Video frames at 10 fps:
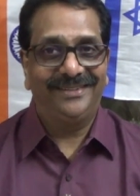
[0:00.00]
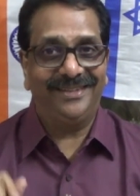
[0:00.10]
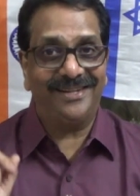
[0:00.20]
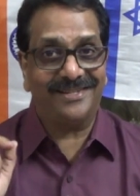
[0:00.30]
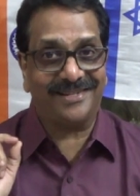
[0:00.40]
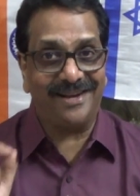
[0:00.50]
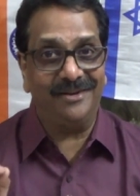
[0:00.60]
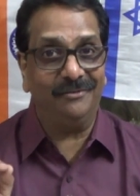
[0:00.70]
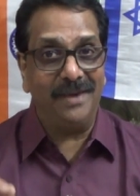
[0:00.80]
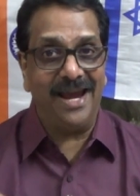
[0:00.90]
the Son
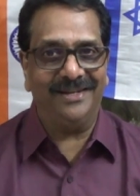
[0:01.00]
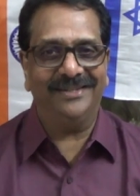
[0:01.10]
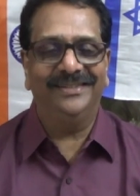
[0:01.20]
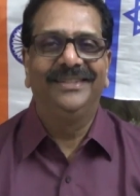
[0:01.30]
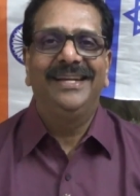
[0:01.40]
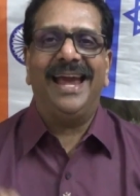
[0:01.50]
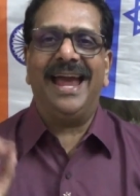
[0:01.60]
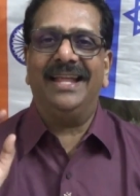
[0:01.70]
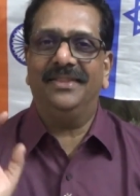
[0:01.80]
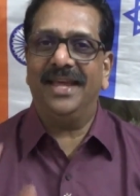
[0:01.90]
of Man.
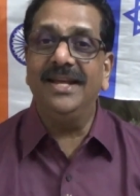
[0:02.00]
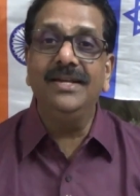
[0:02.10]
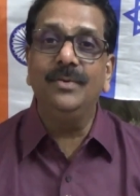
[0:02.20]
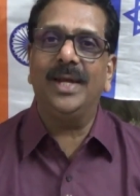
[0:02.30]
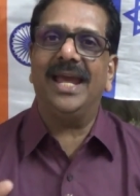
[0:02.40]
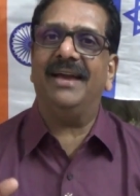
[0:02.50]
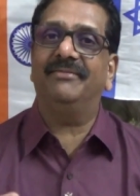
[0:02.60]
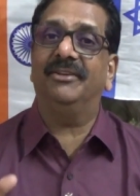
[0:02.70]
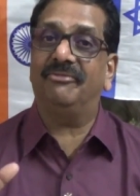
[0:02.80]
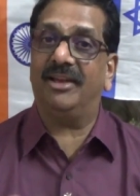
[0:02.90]
And then we have
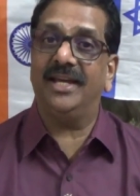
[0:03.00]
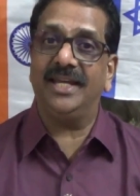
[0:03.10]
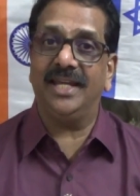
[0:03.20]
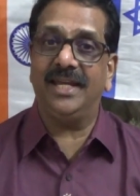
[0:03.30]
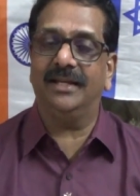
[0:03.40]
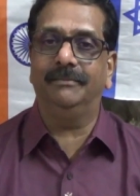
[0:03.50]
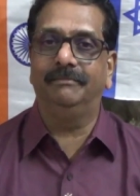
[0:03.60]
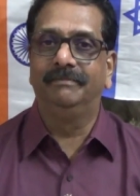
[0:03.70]
the flying eagle